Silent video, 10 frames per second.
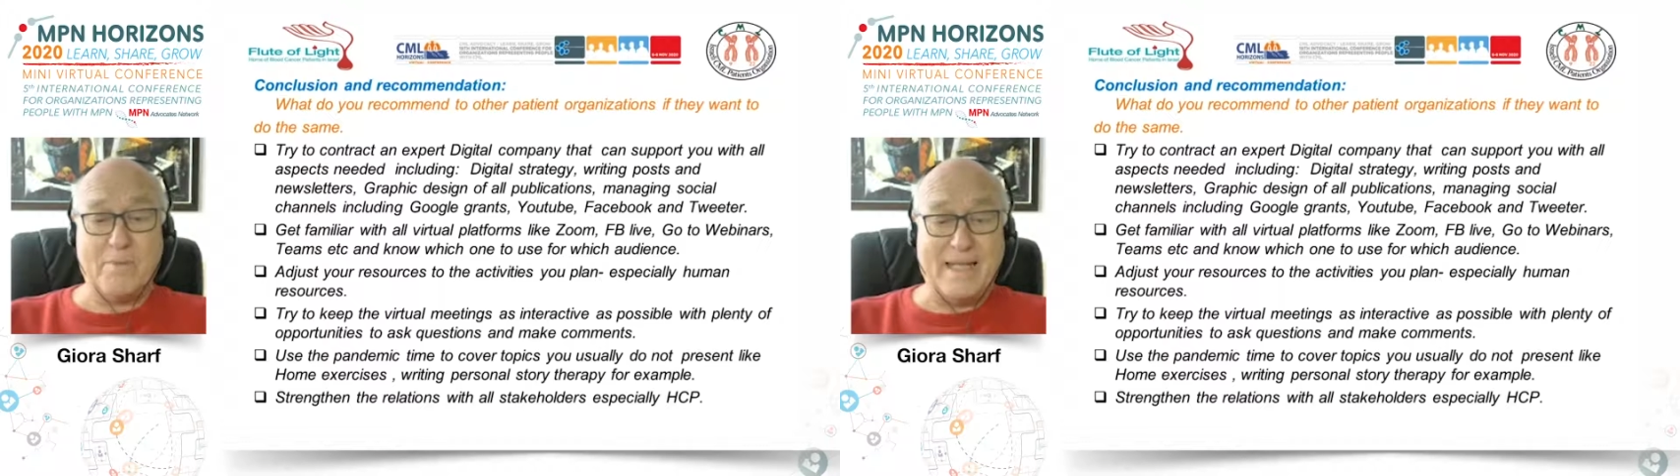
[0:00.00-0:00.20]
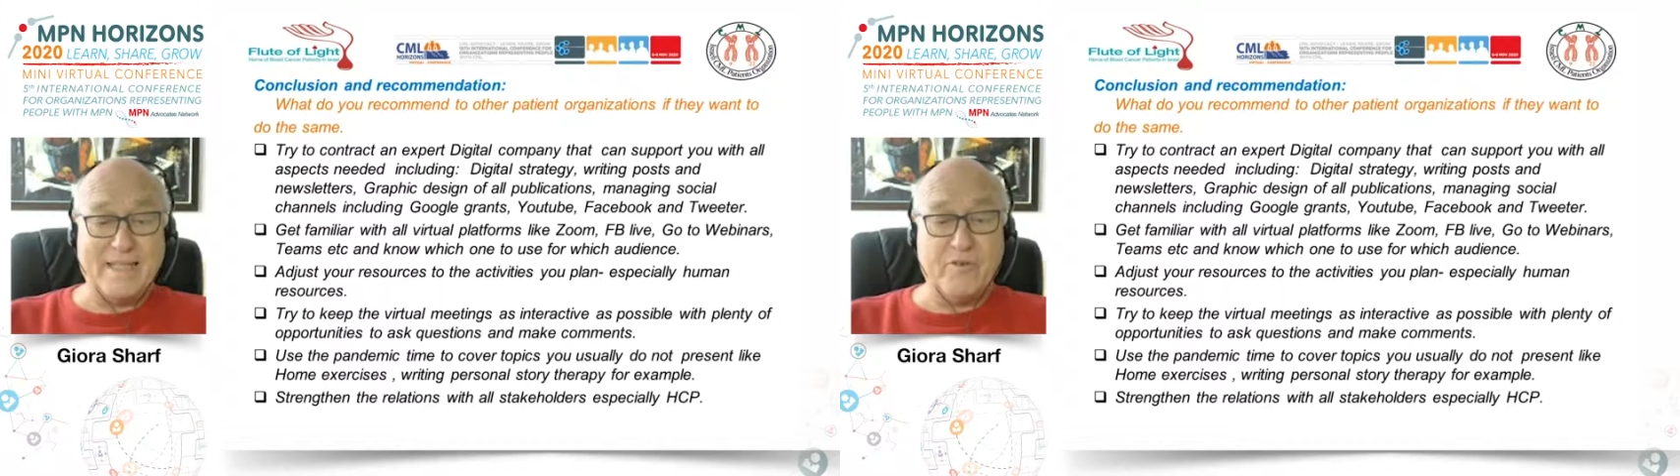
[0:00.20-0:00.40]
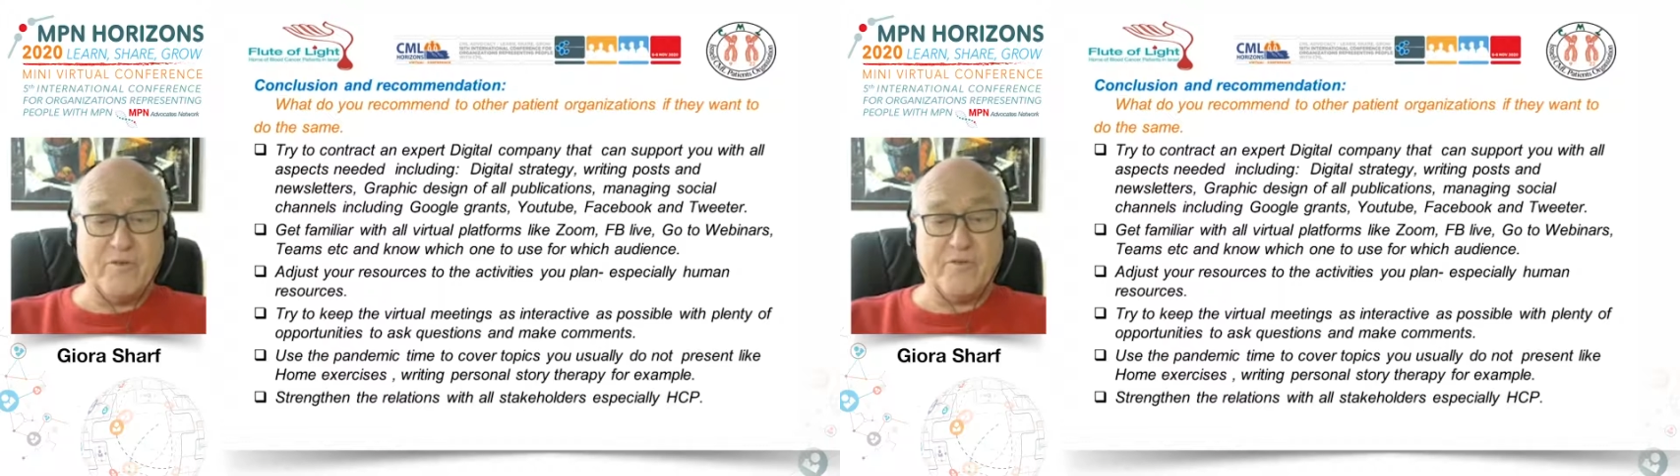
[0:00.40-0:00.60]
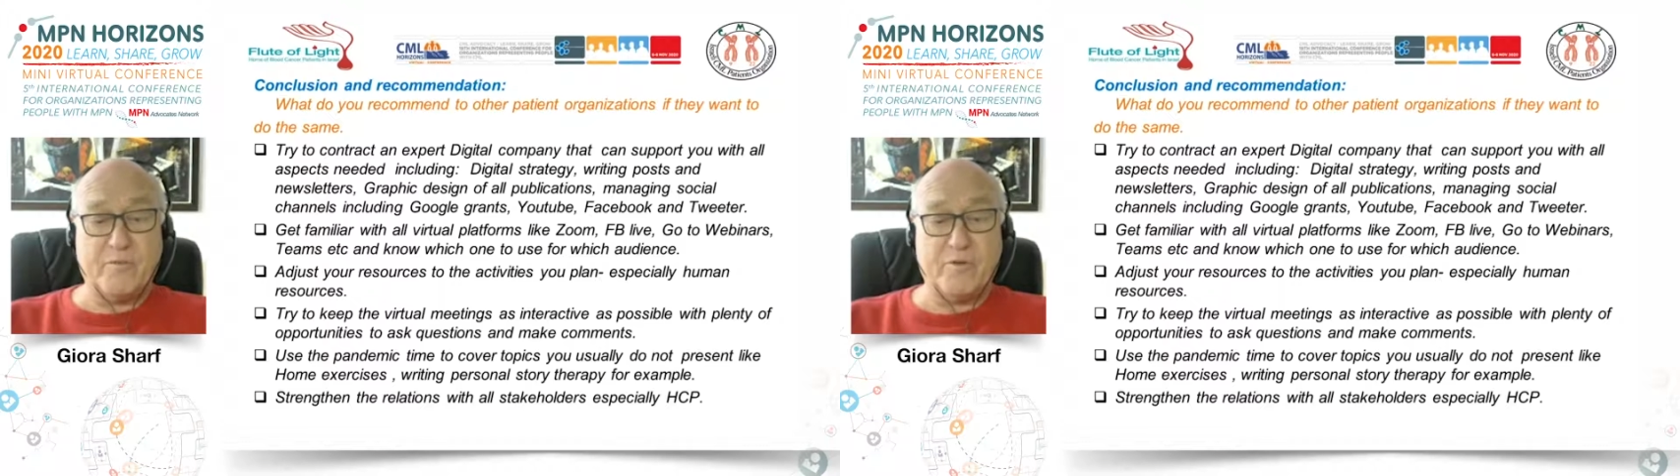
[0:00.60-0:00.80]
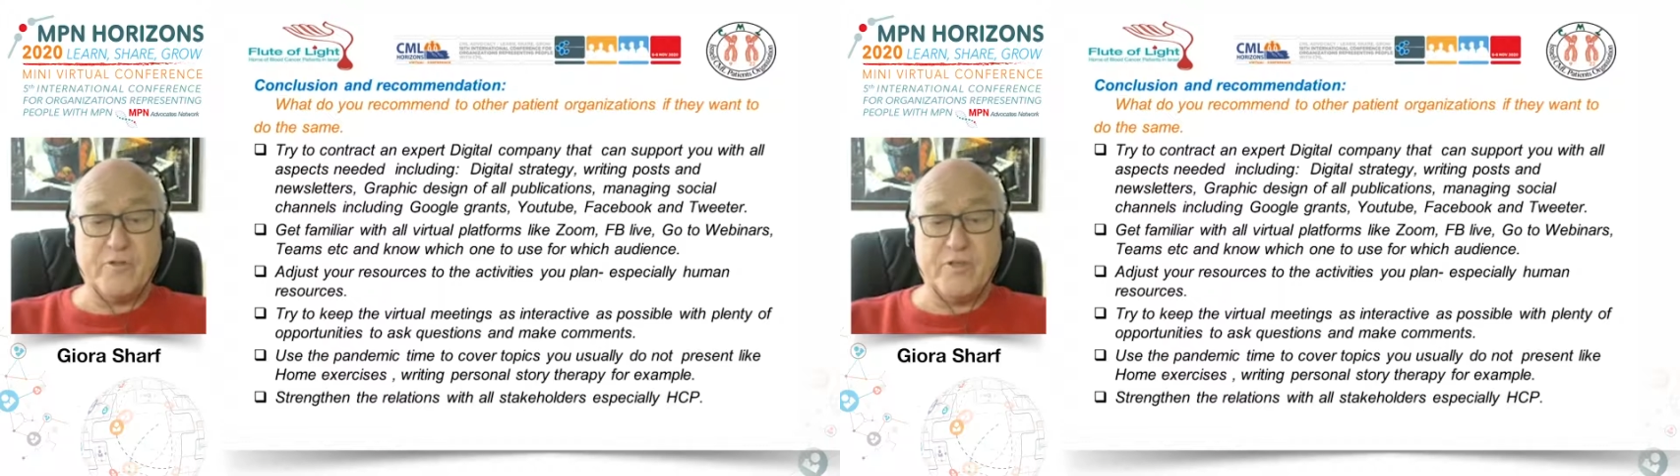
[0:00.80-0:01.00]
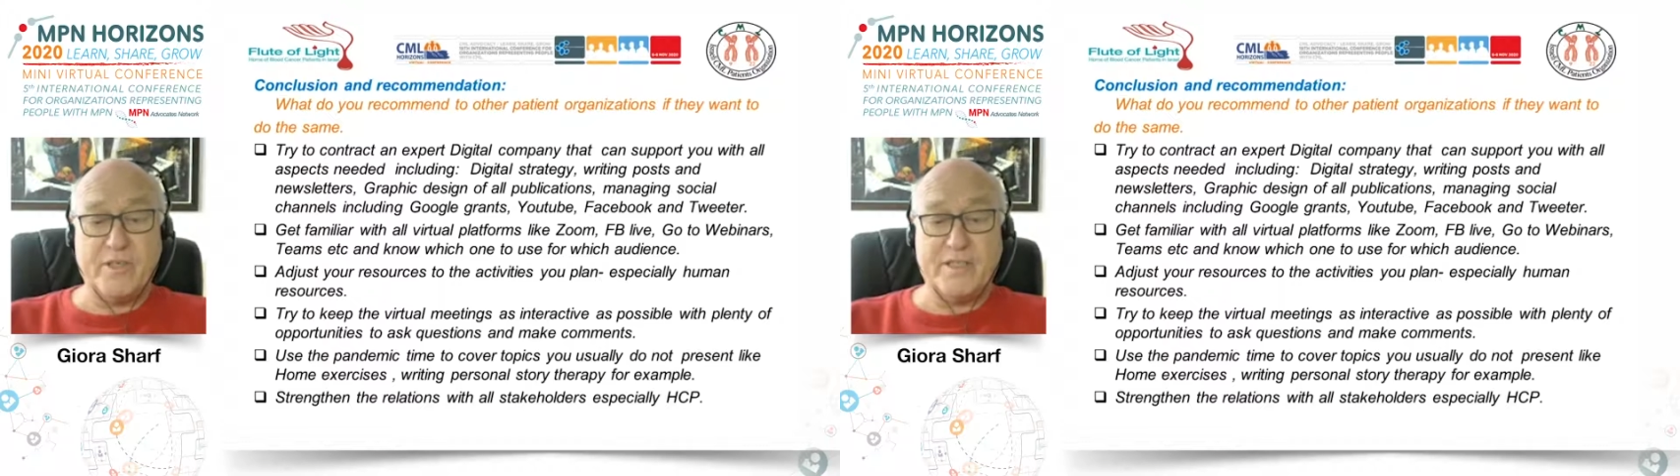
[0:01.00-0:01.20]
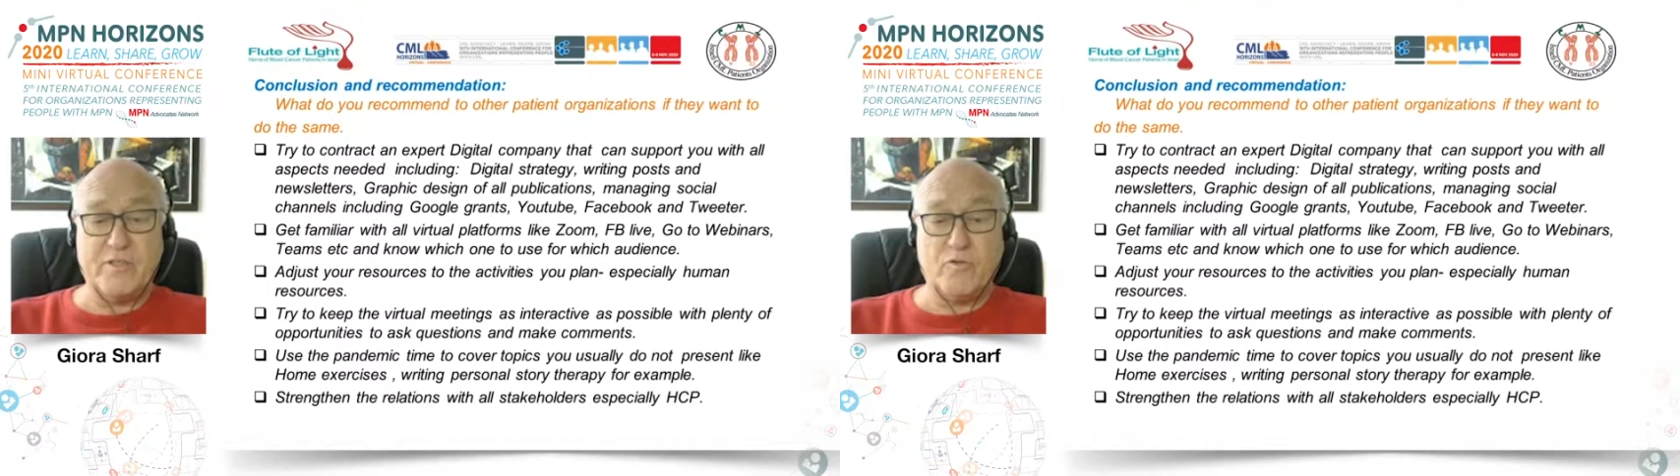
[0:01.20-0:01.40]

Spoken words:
plenty of opportunity